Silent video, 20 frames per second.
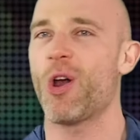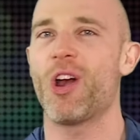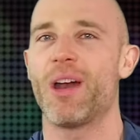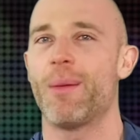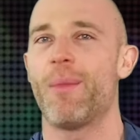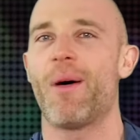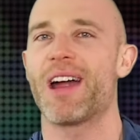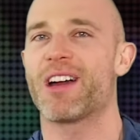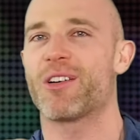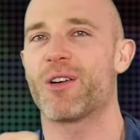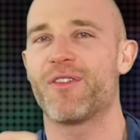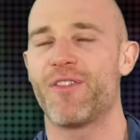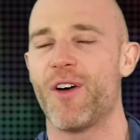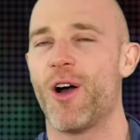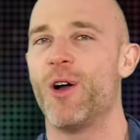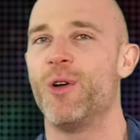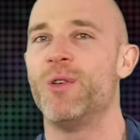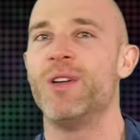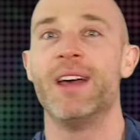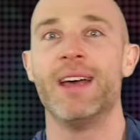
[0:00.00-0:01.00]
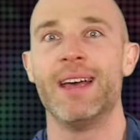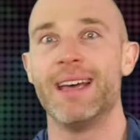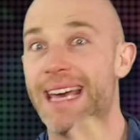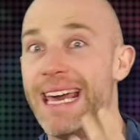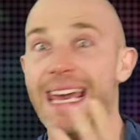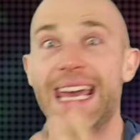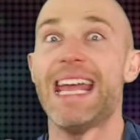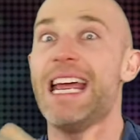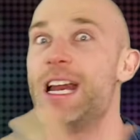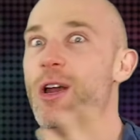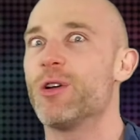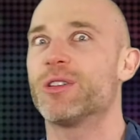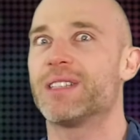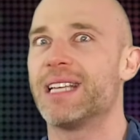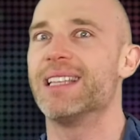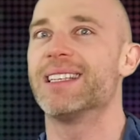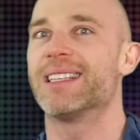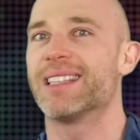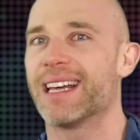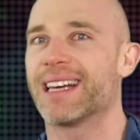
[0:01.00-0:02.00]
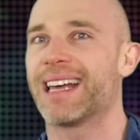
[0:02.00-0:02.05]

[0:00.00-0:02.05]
on a microphone, he looked into the